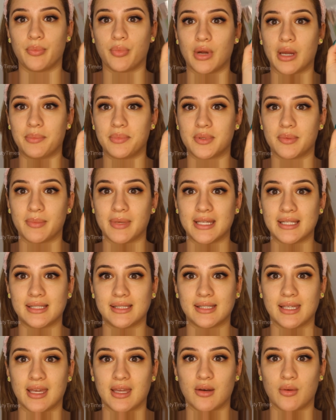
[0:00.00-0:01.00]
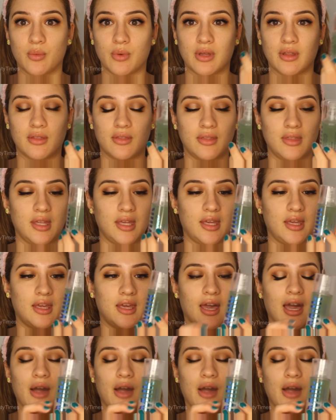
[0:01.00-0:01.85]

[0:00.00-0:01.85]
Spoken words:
prepped my skin with the